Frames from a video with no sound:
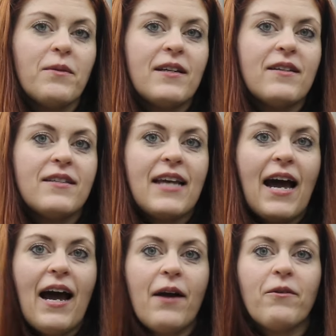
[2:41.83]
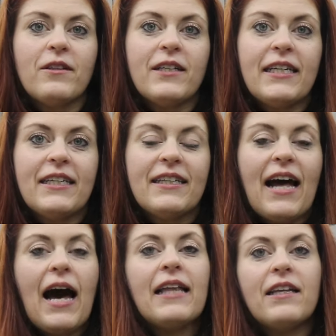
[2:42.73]
because I
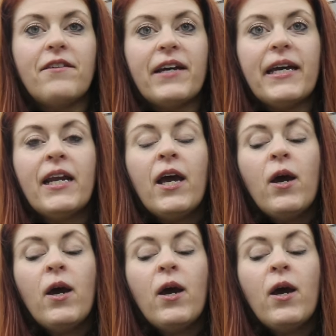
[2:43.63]
love it.